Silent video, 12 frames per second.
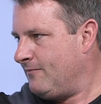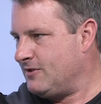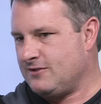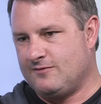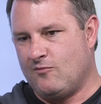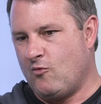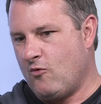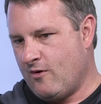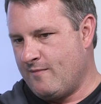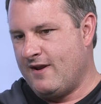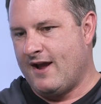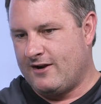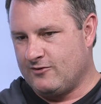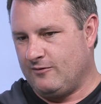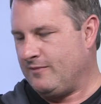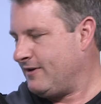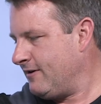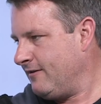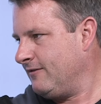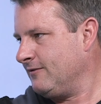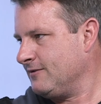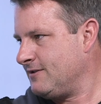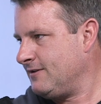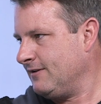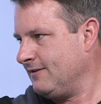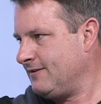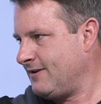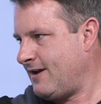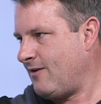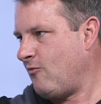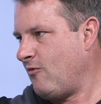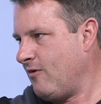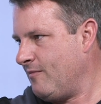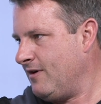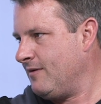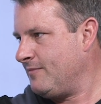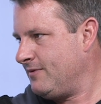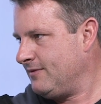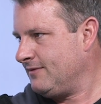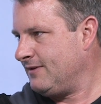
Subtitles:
just some warm natural materials to kind of warm up